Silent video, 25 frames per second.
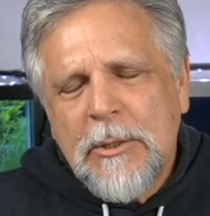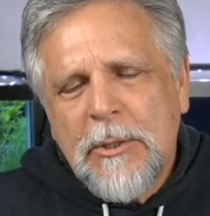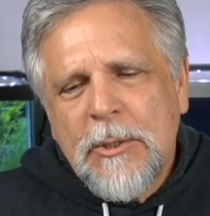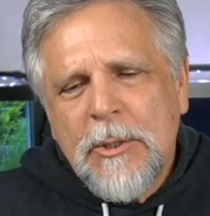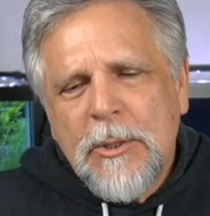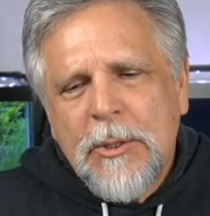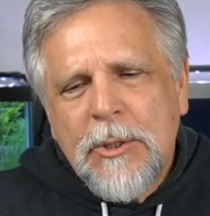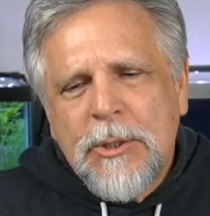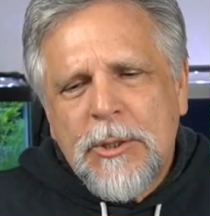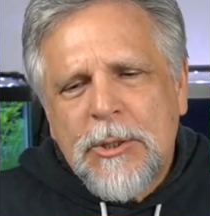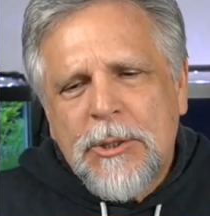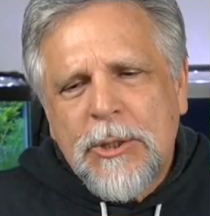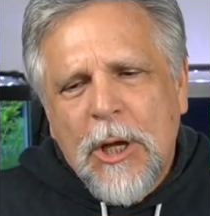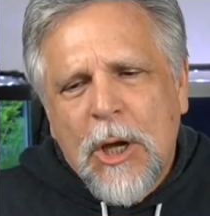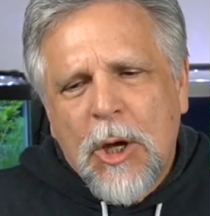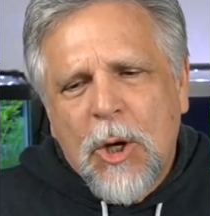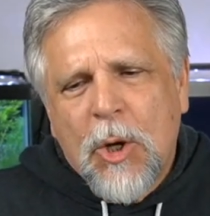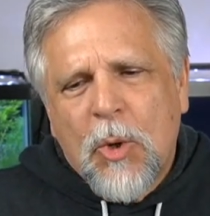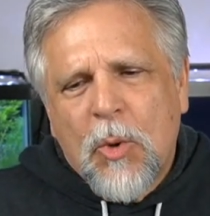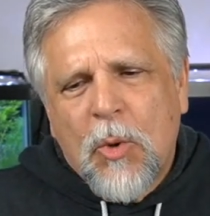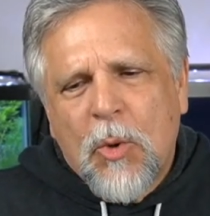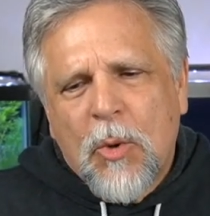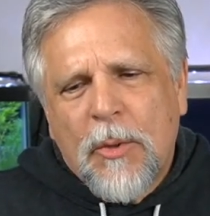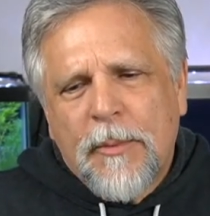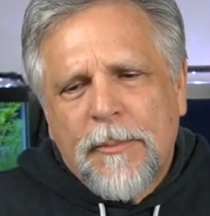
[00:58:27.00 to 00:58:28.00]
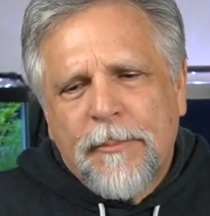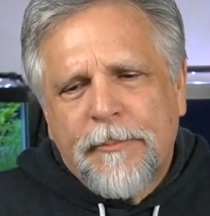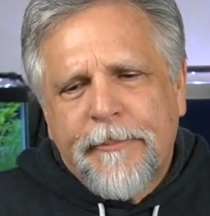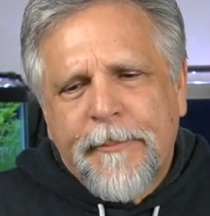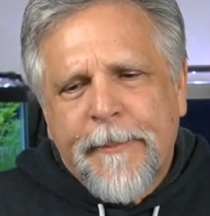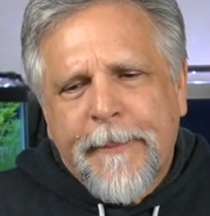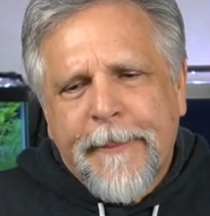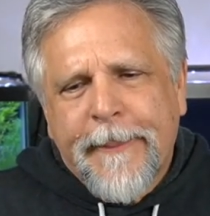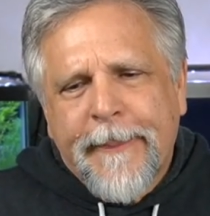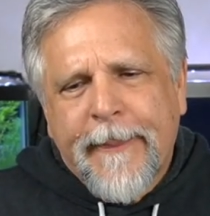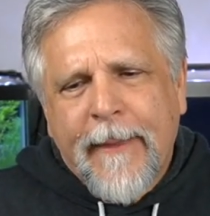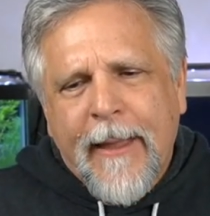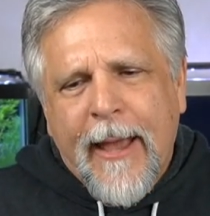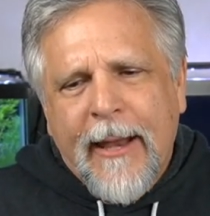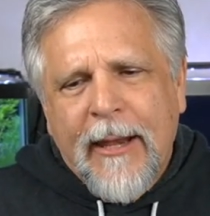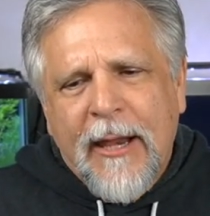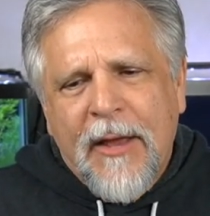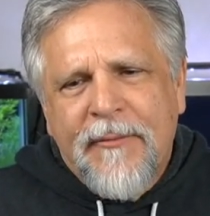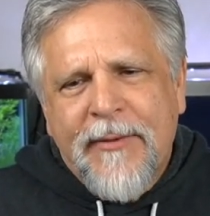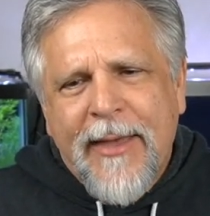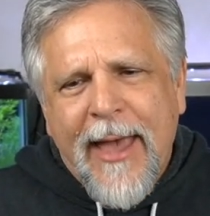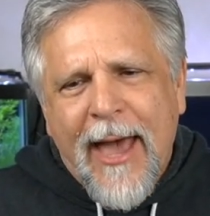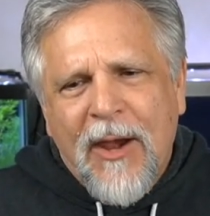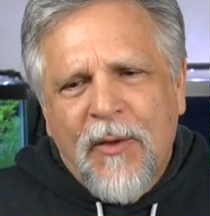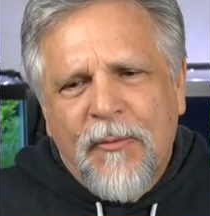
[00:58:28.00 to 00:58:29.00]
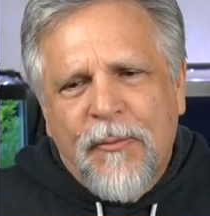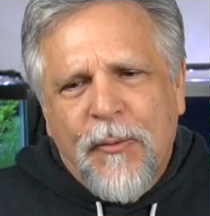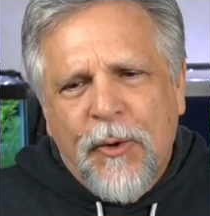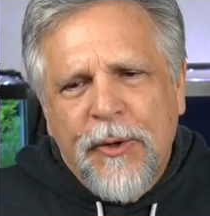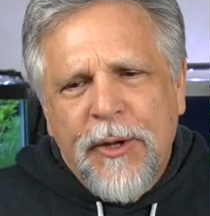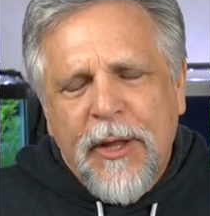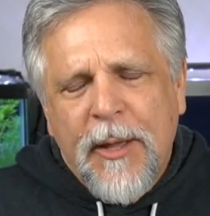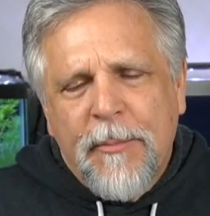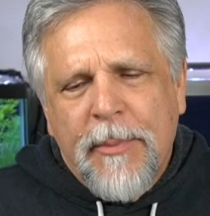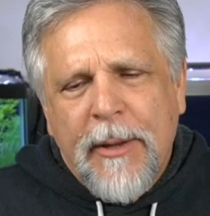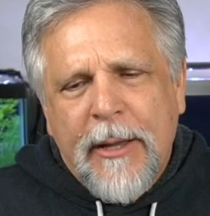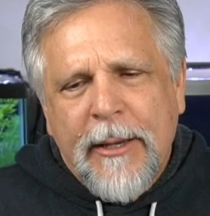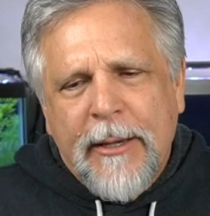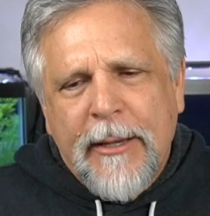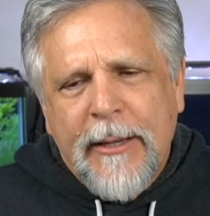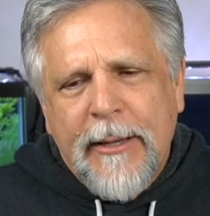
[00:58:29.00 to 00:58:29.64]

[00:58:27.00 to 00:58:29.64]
so I love California, but